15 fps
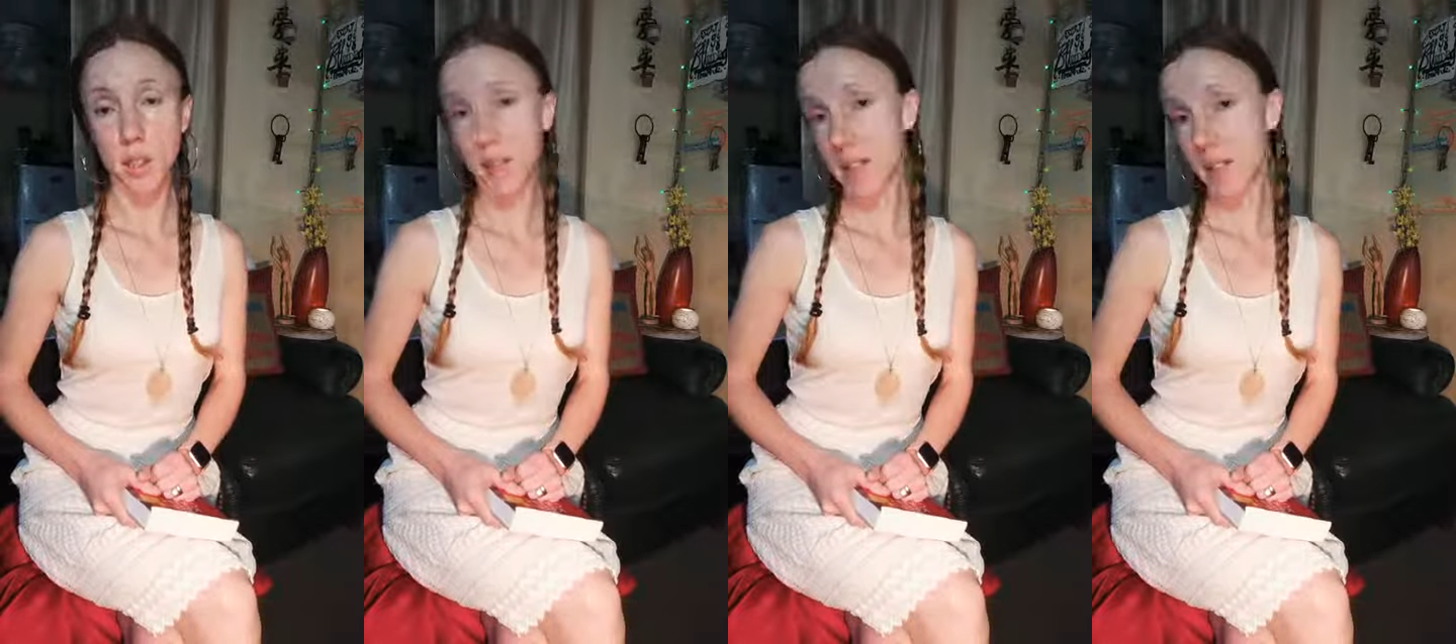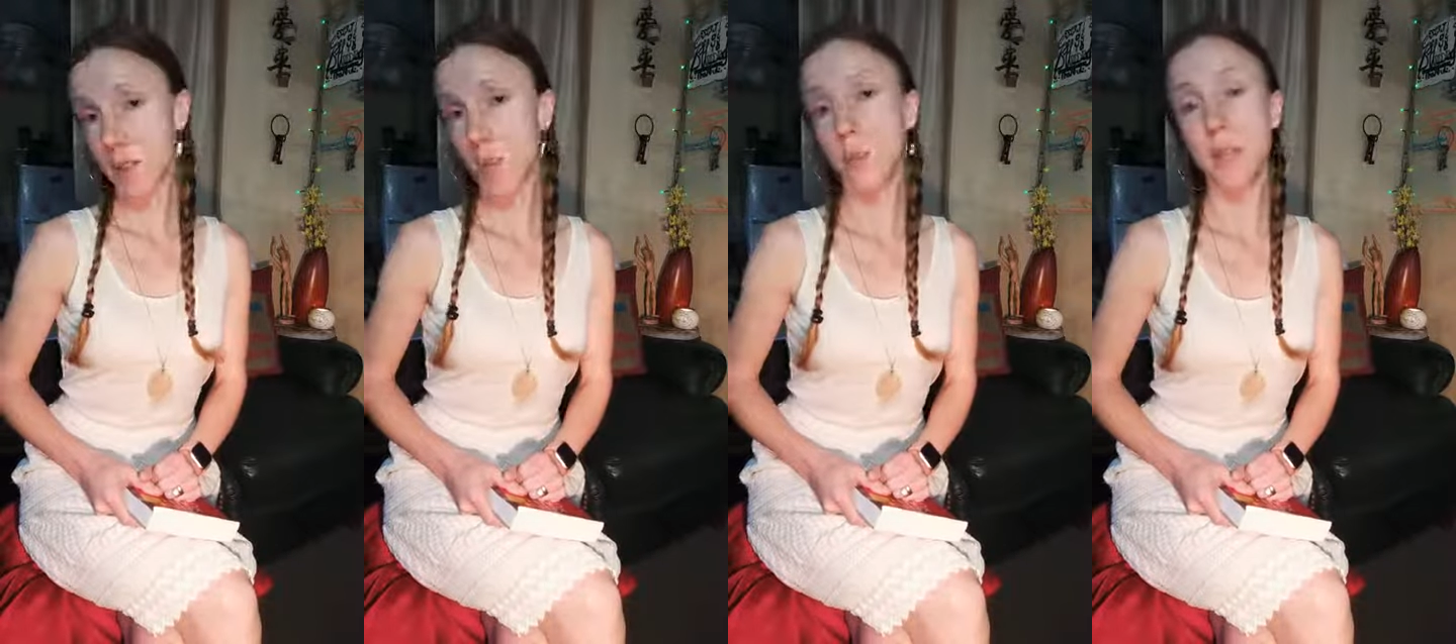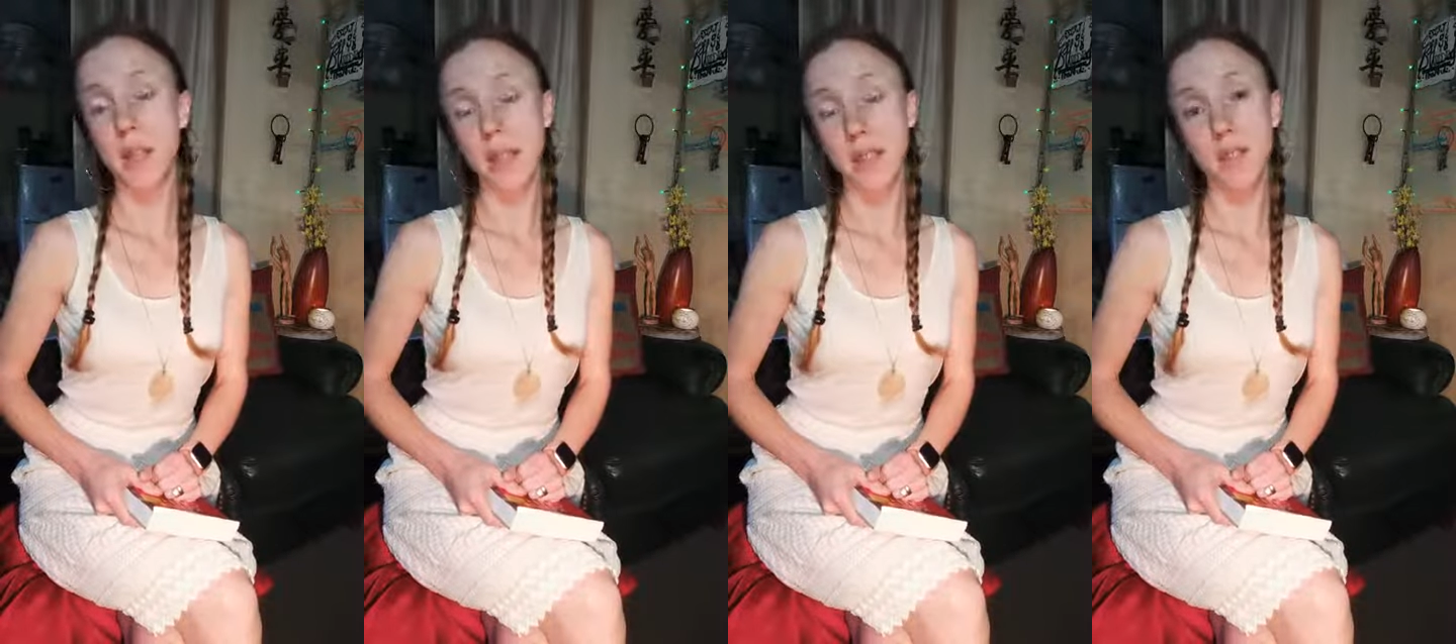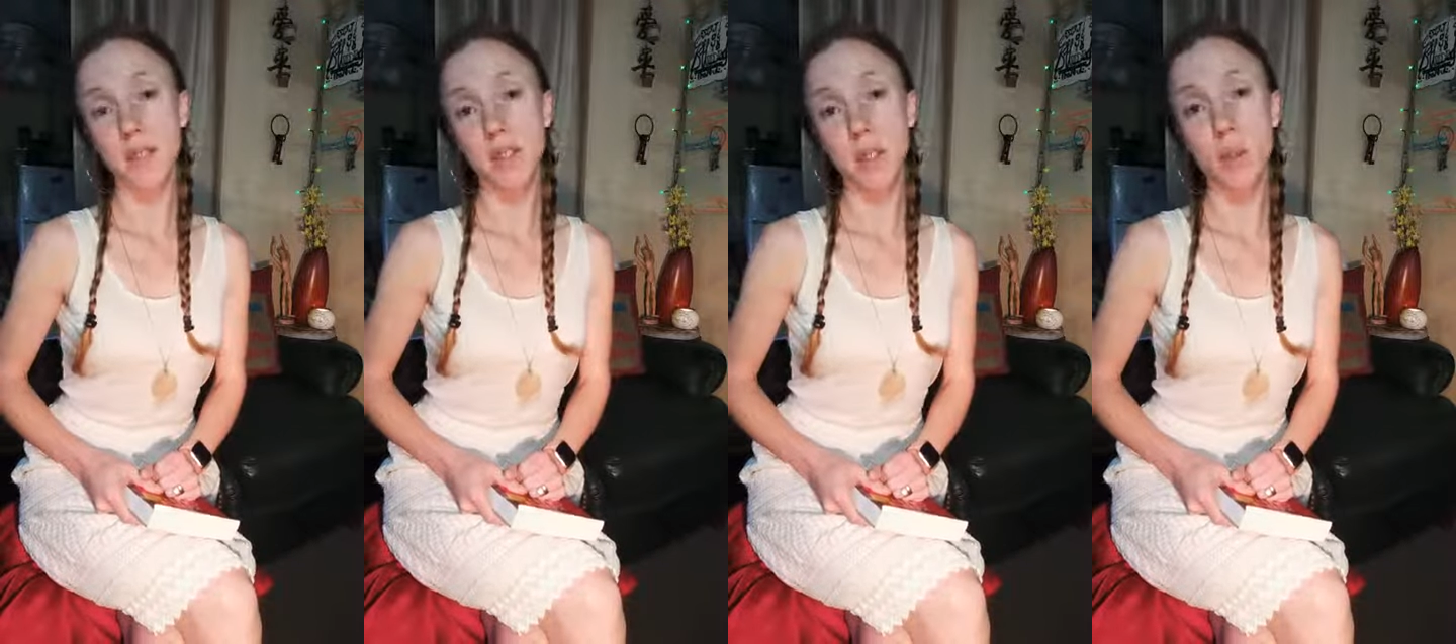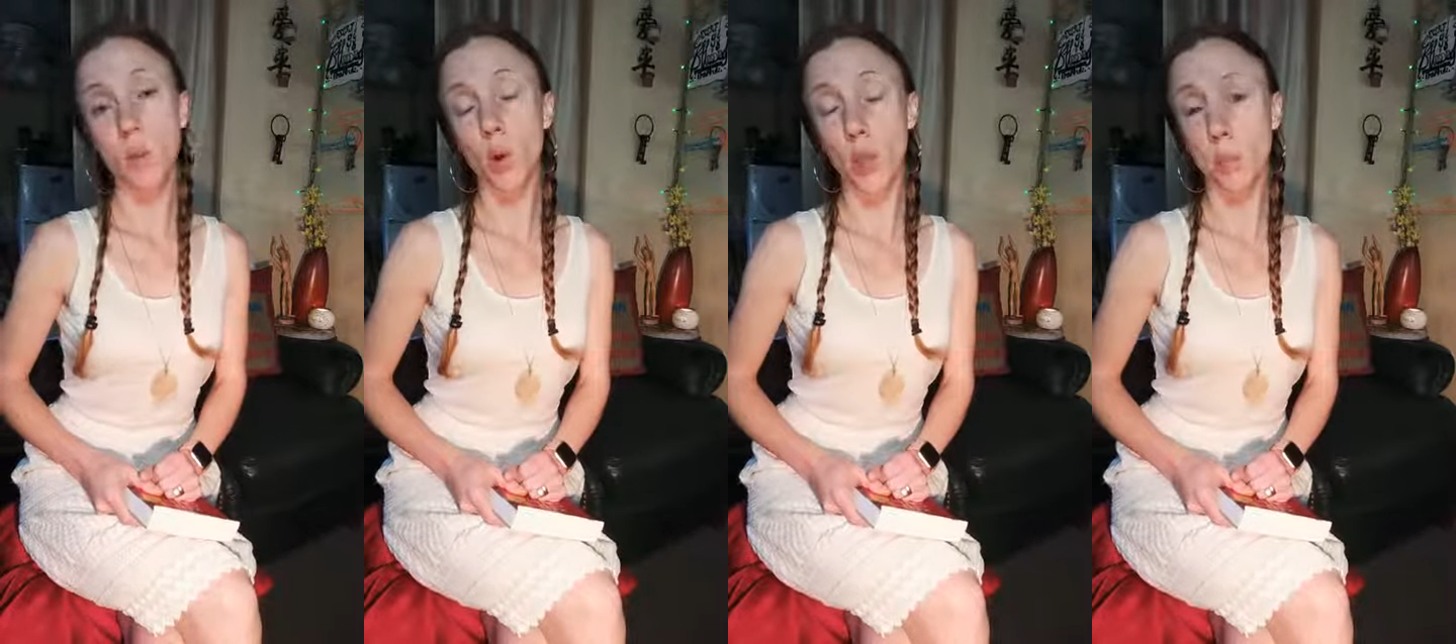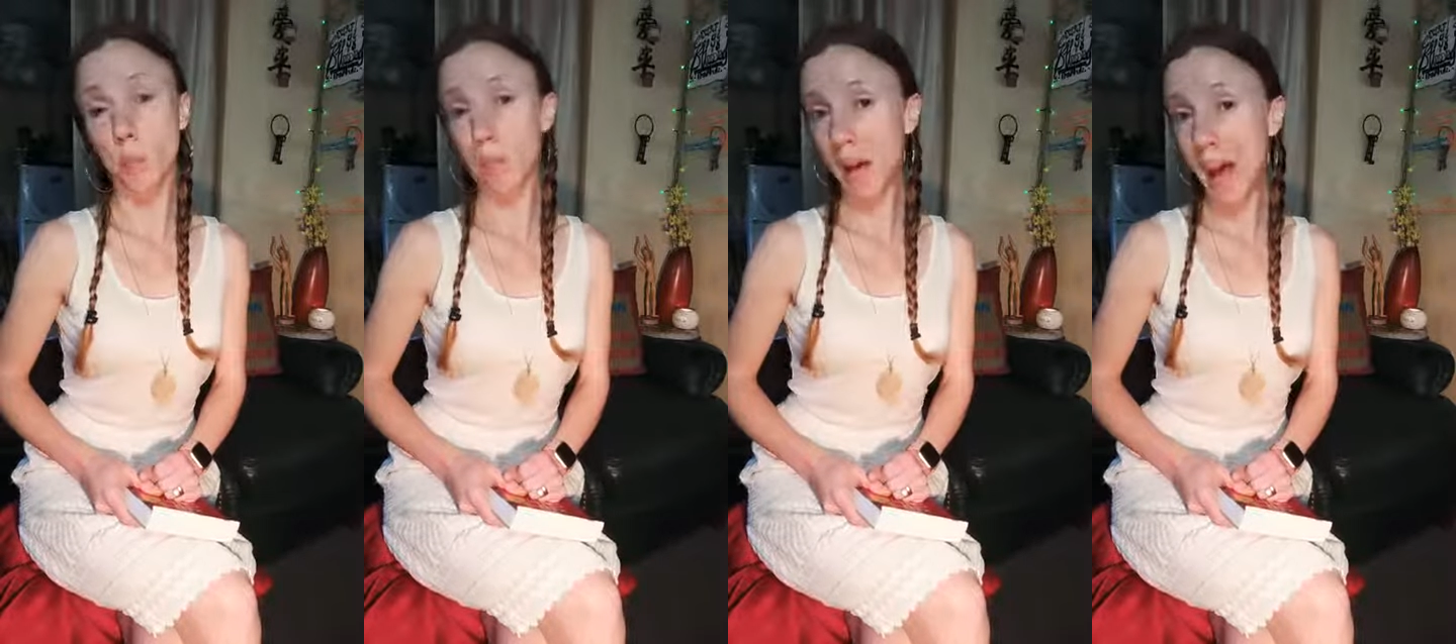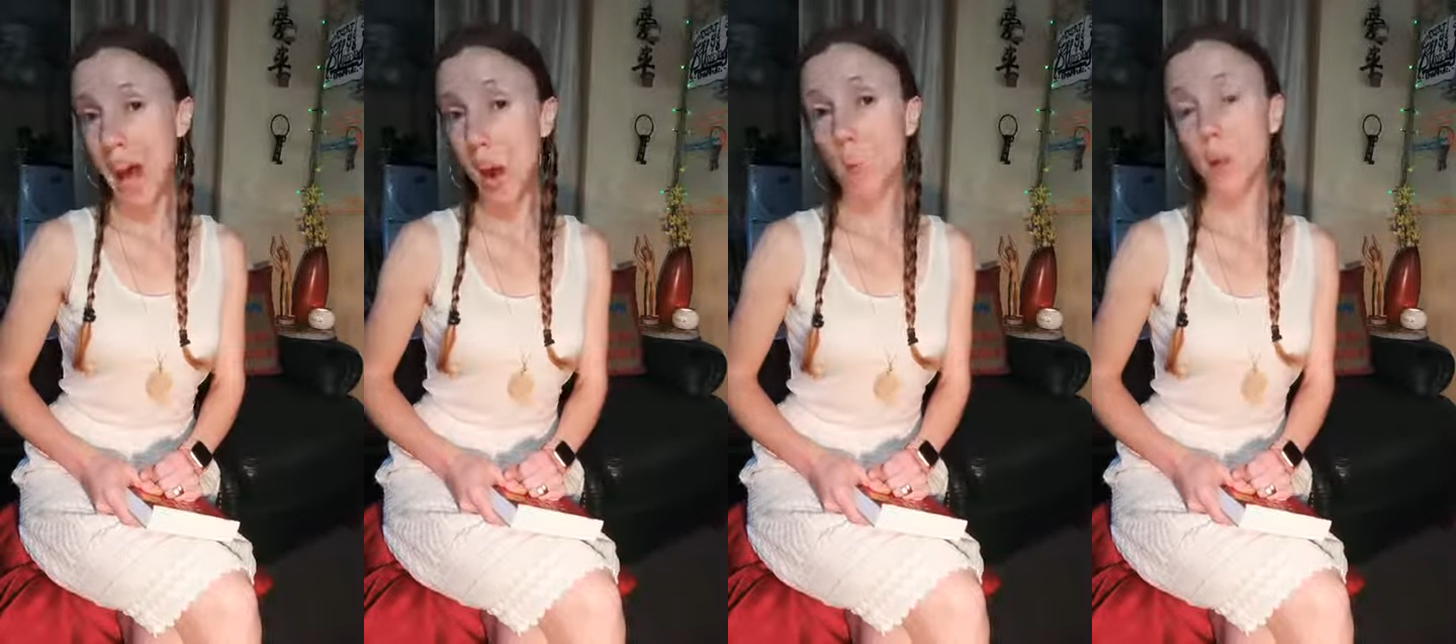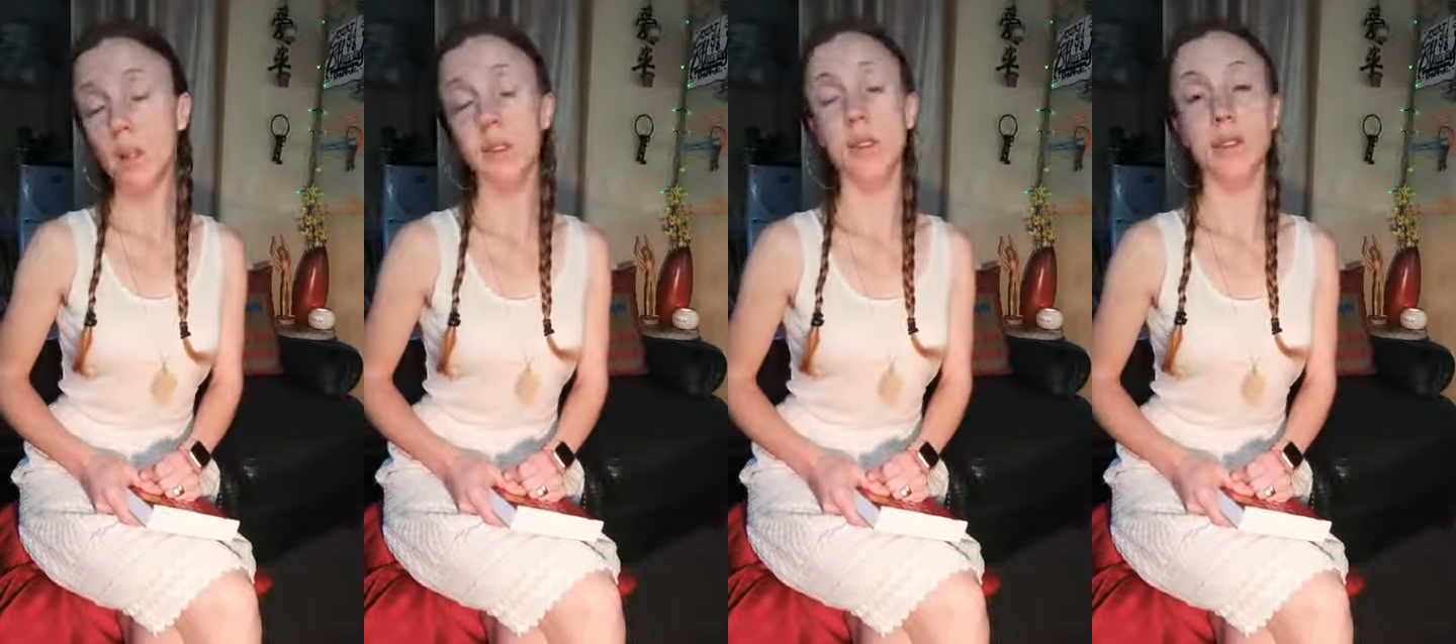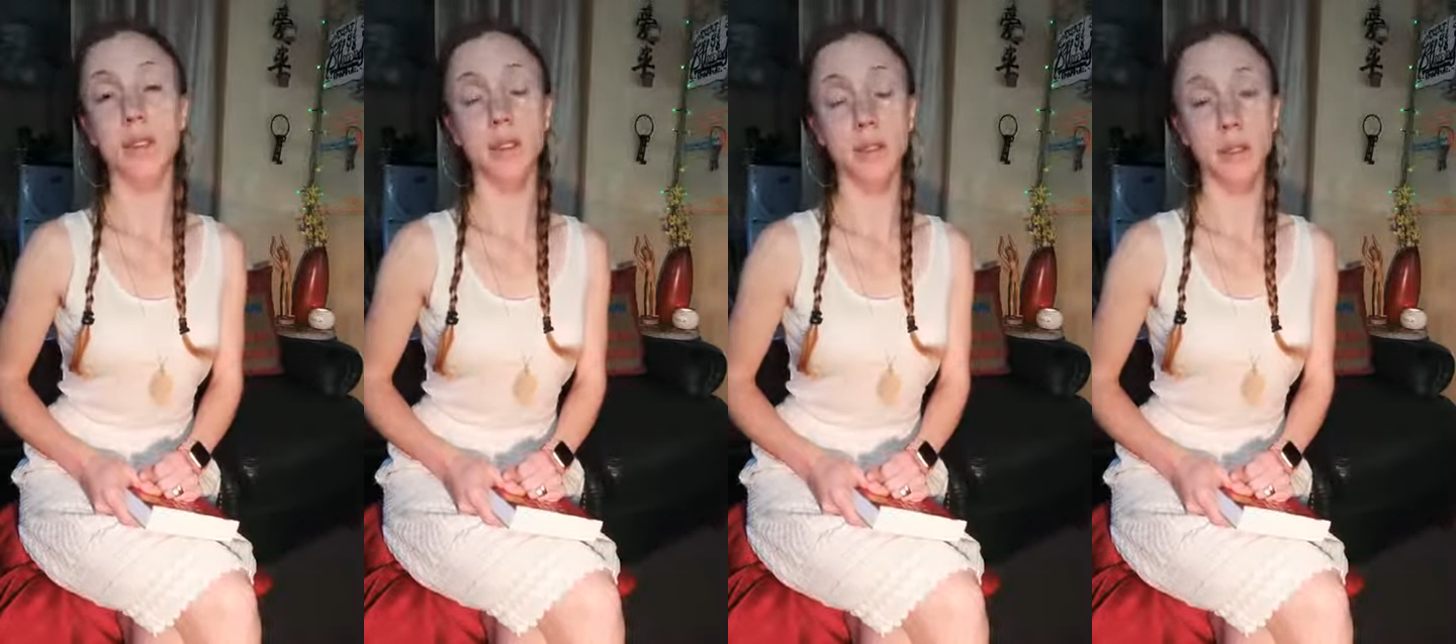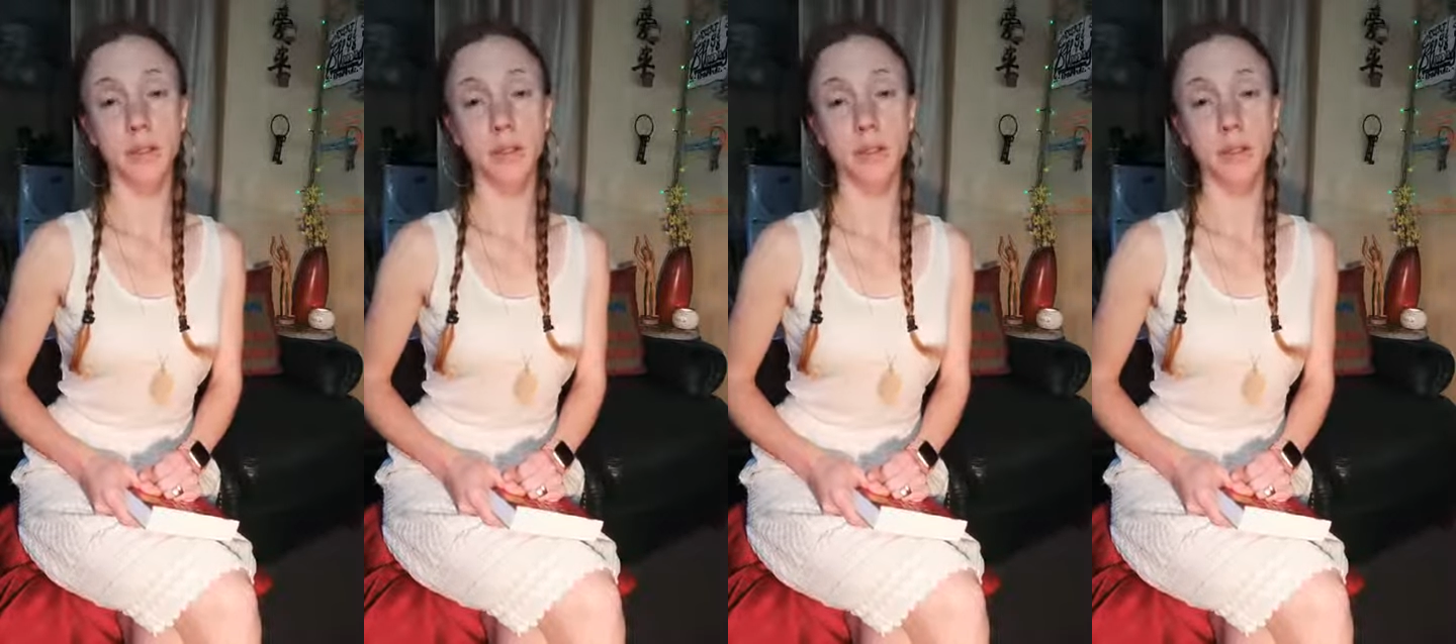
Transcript: because you'll begin to feel more empowered,